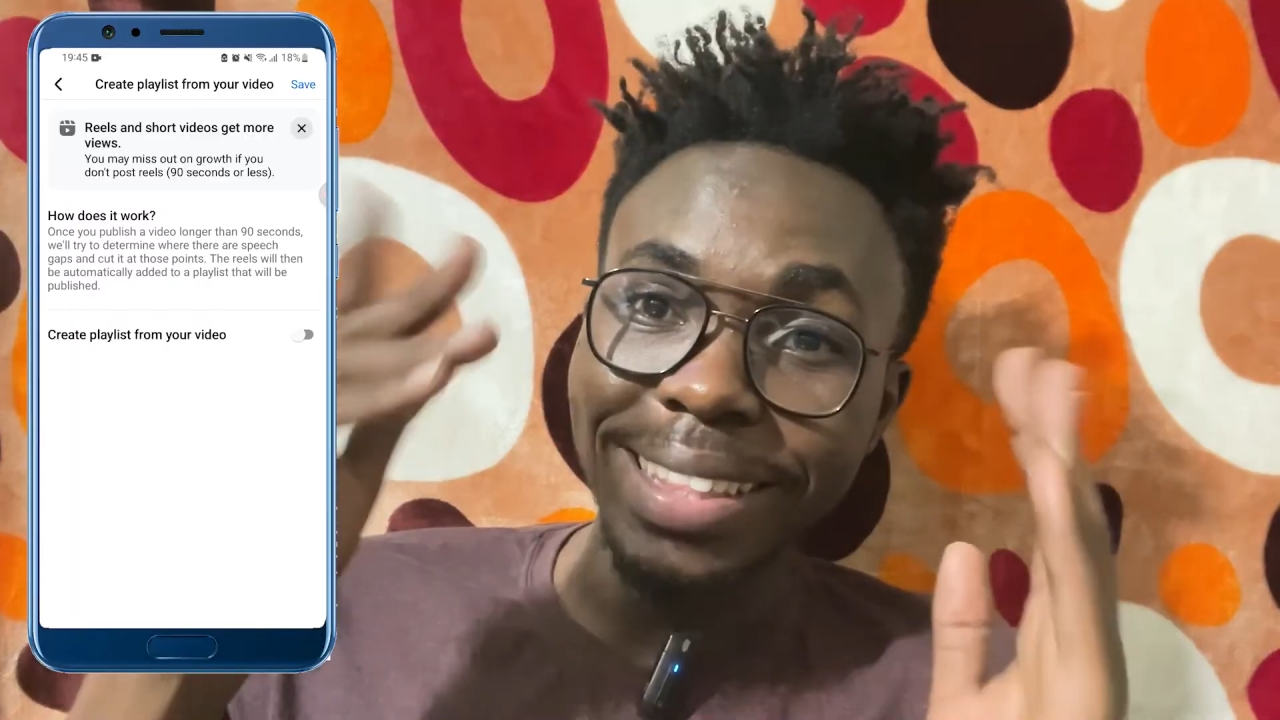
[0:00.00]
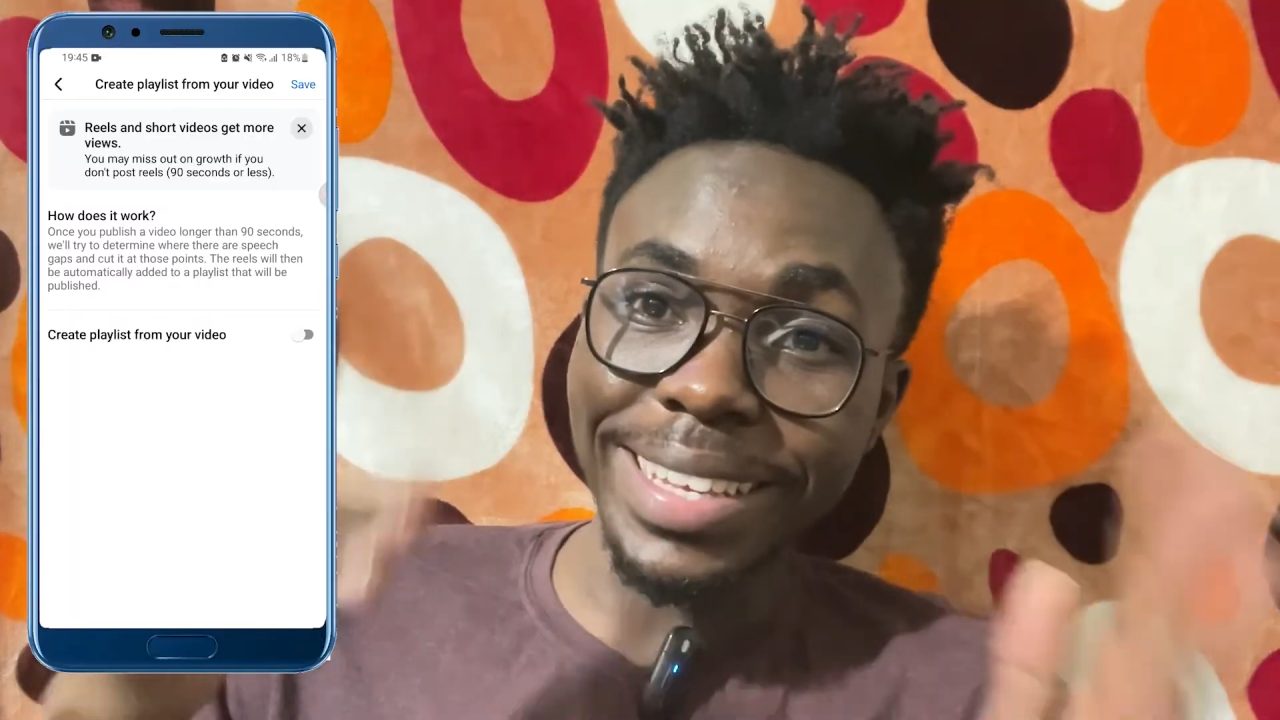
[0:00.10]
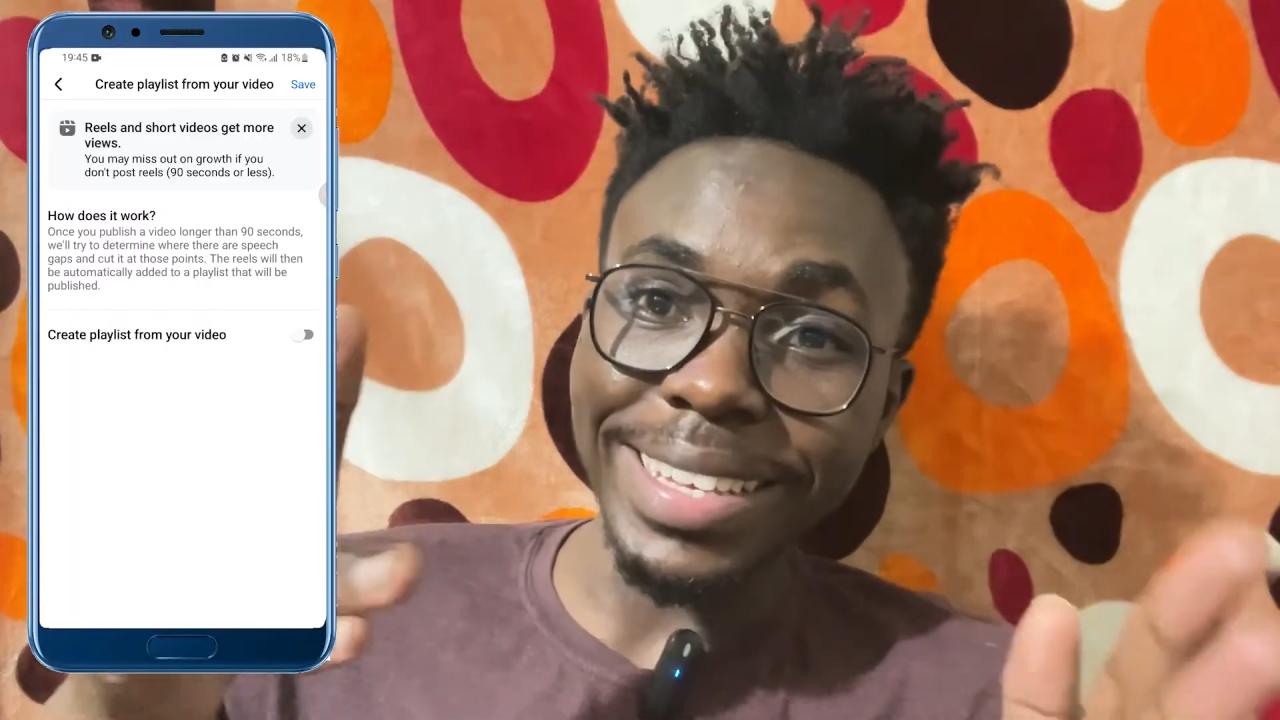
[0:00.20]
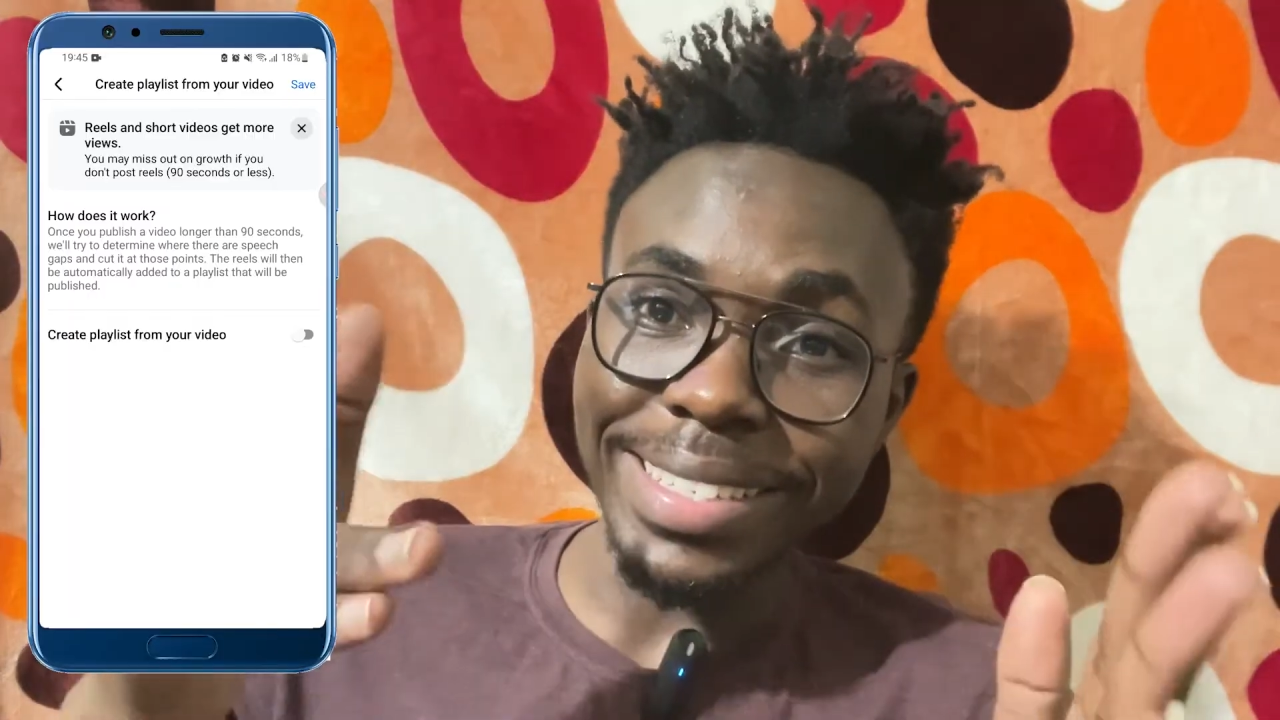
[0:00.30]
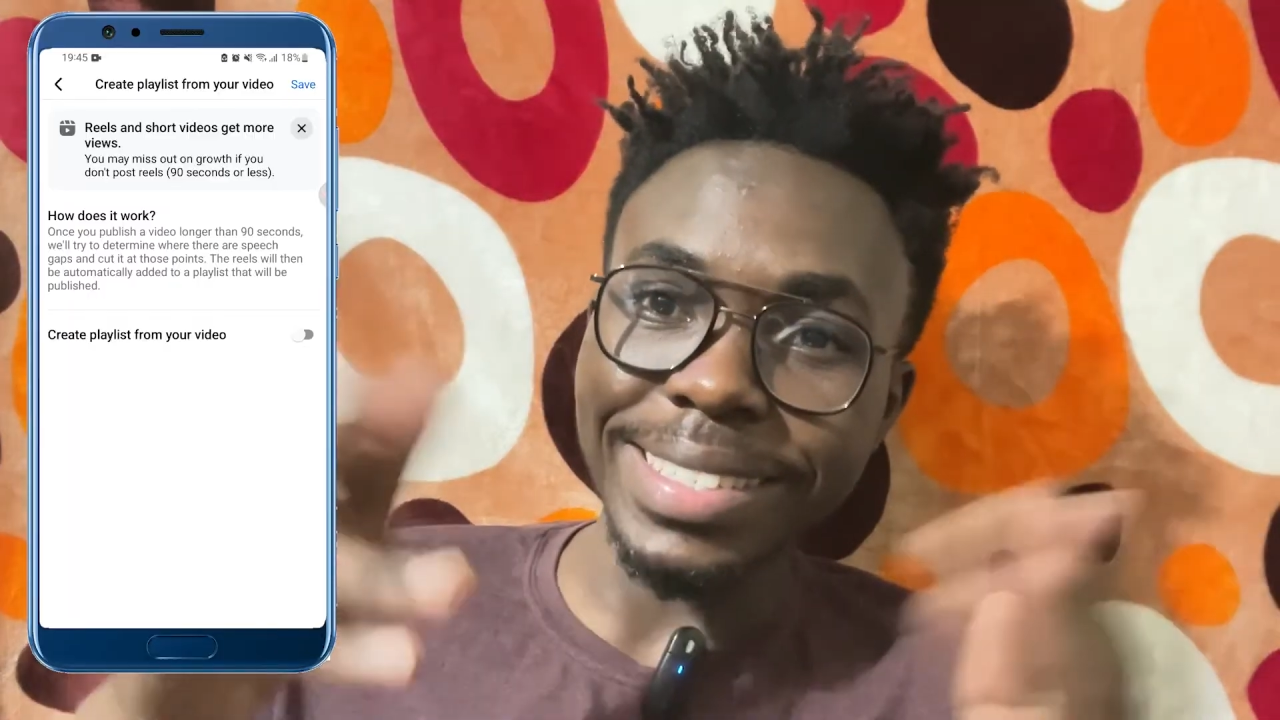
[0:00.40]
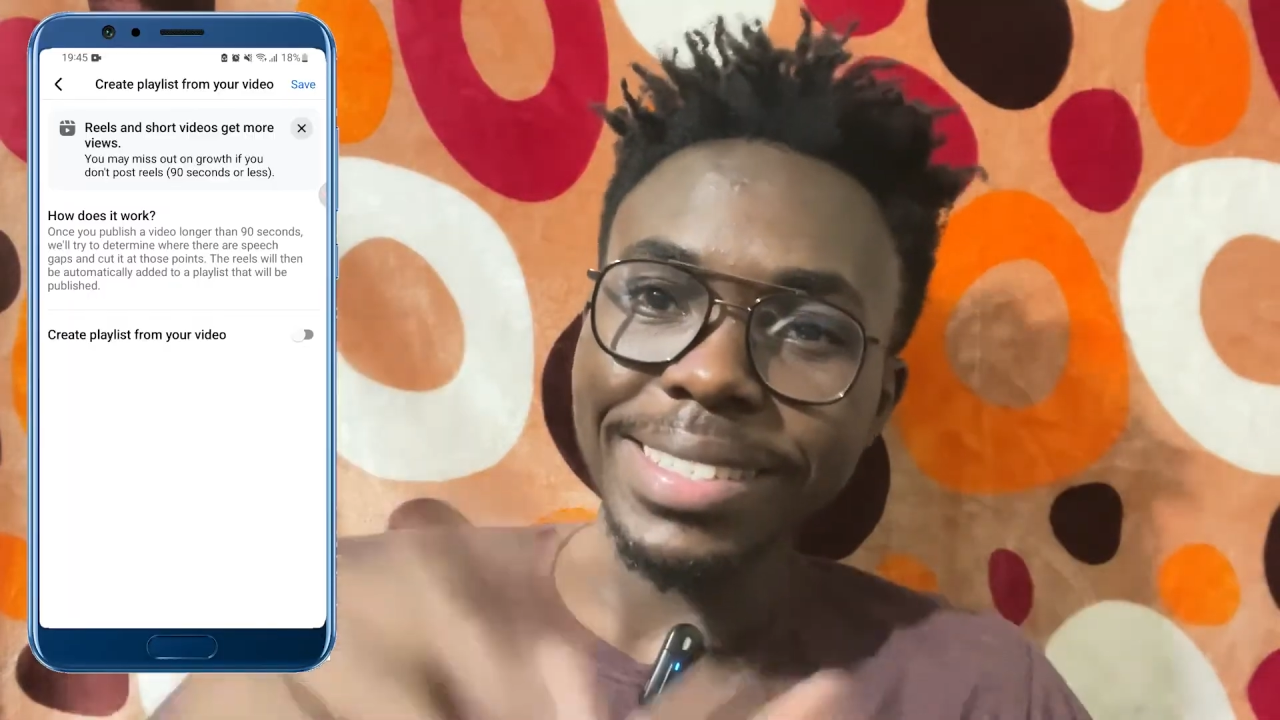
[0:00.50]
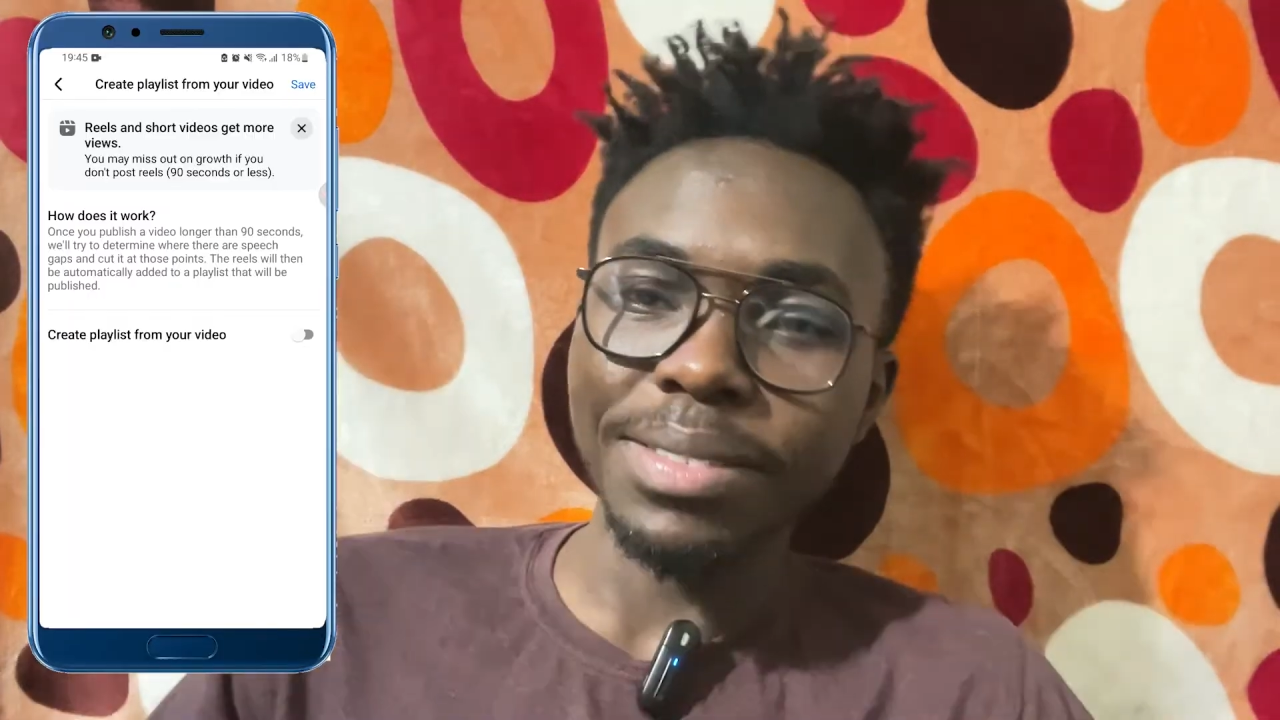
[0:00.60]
this.